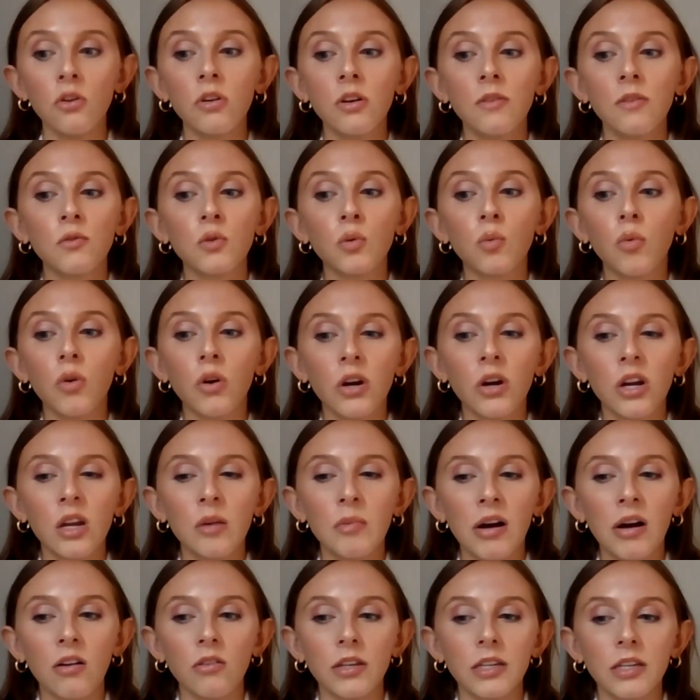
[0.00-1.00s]
you don't have to
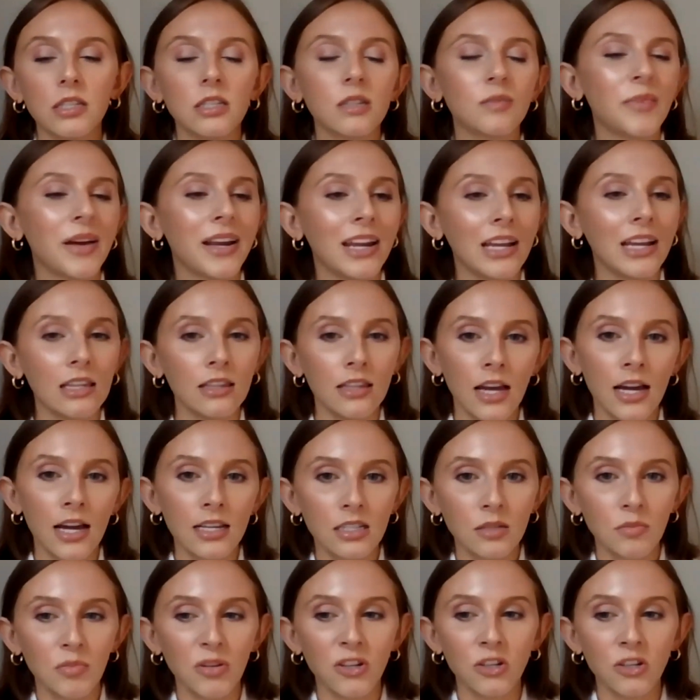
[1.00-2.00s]
worry about like spending
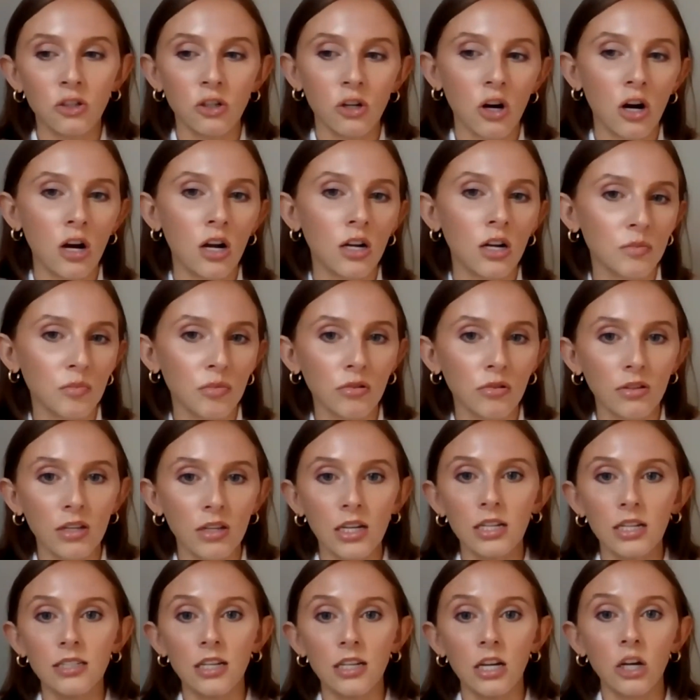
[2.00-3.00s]
less because your cost per
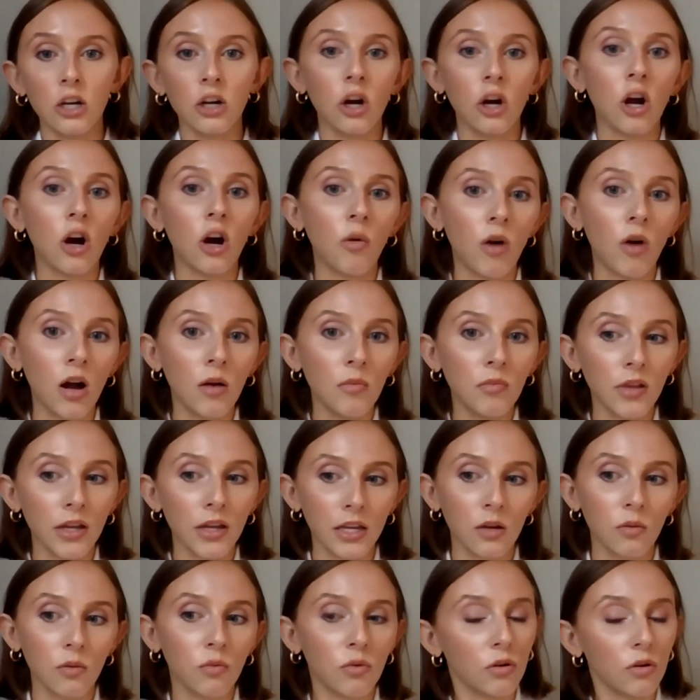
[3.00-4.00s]
lead isn't going to go up
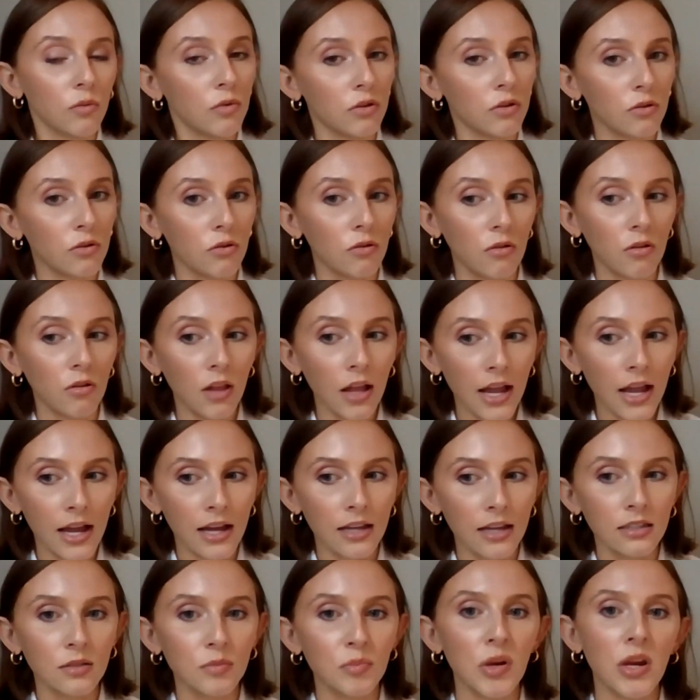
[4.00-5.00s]
like it would with Google
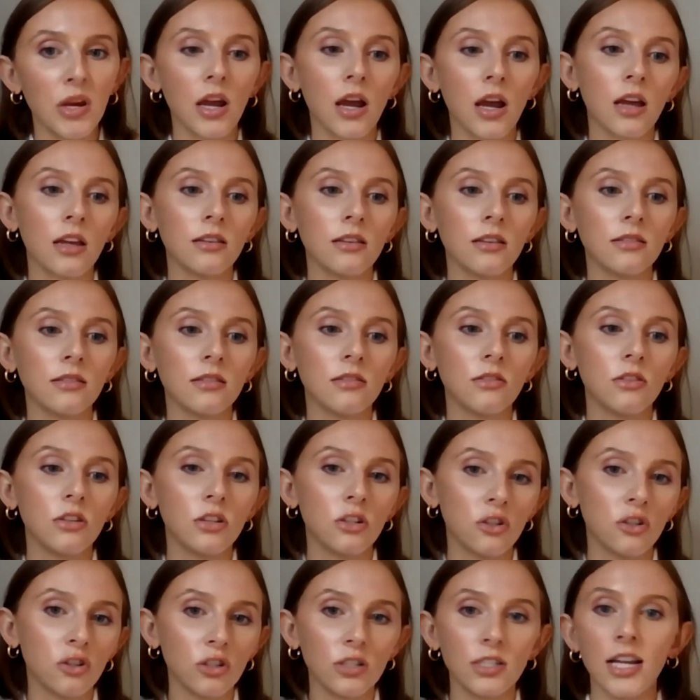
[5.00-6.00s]
Ads because
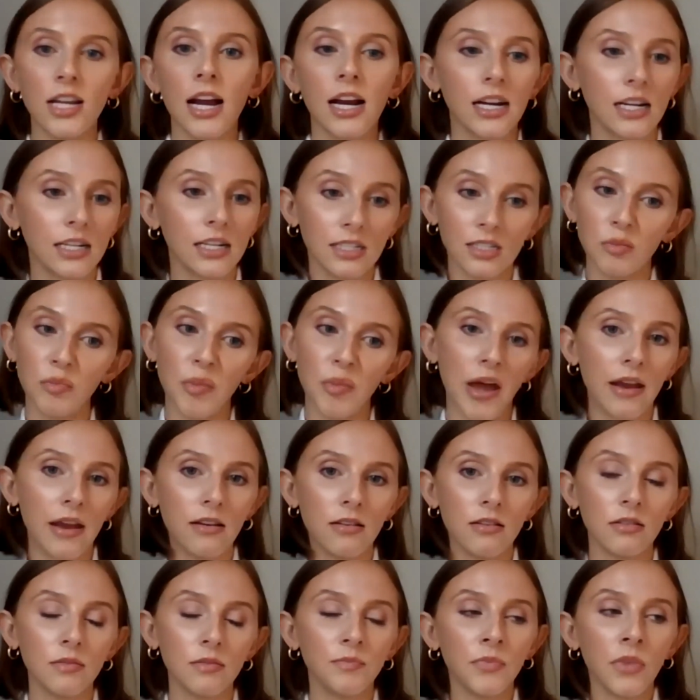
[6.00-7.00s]
it's just not going to
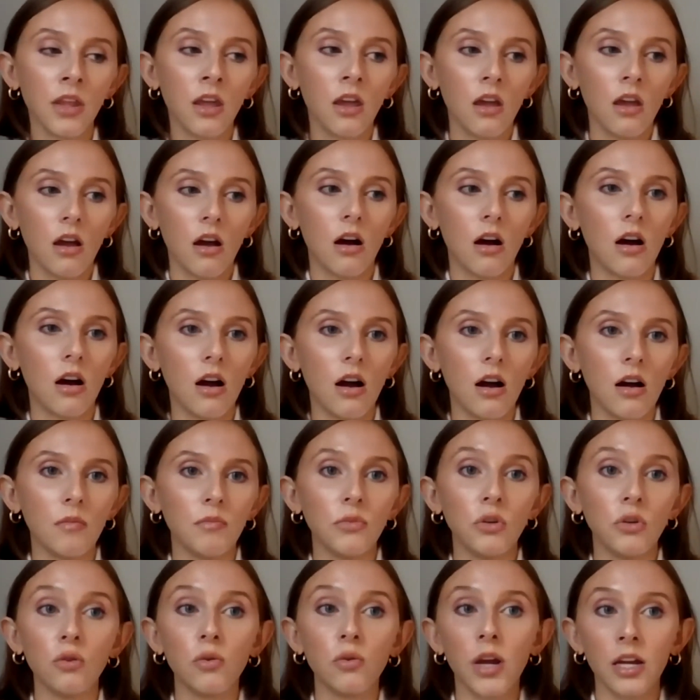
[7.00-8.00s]
spend.
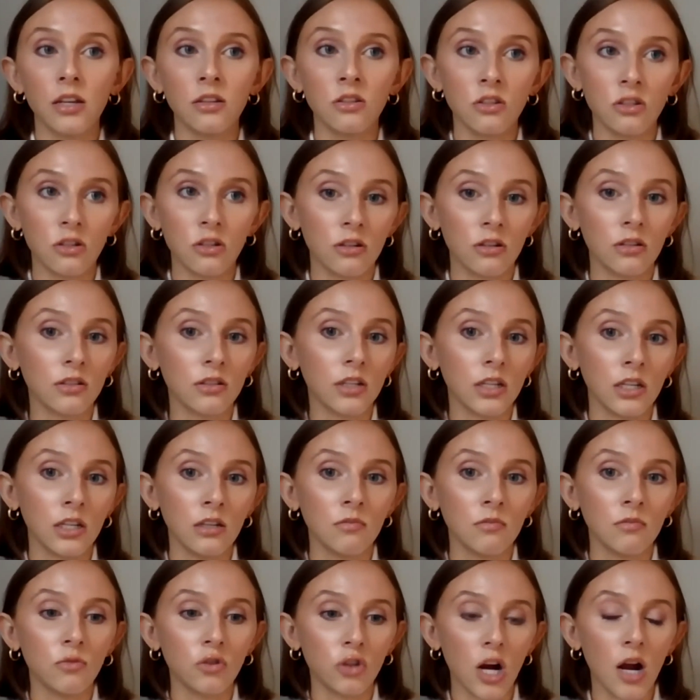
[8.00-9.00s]
You can
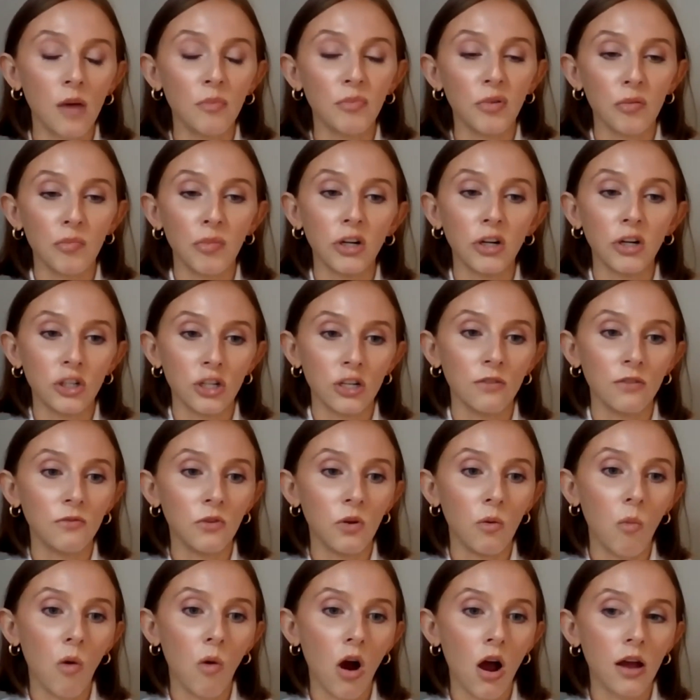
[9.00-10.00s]
certainly drop your budget
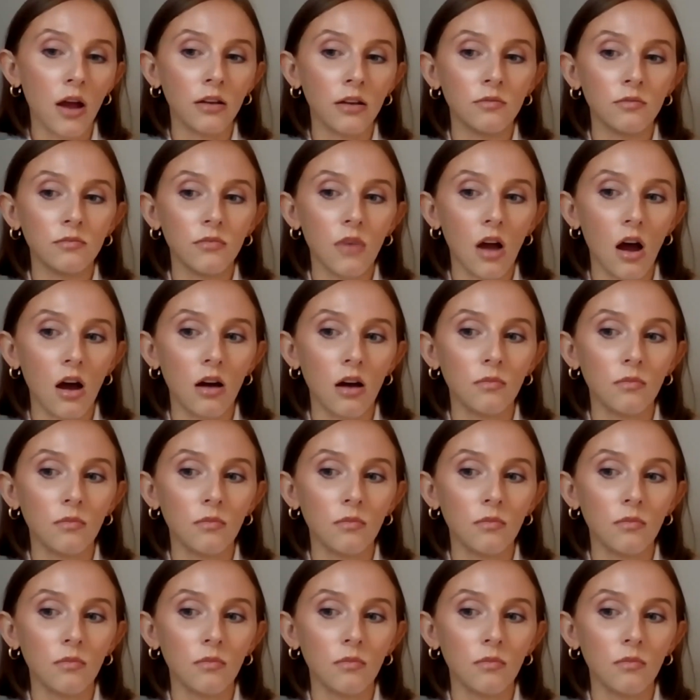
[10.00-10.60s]
if you want,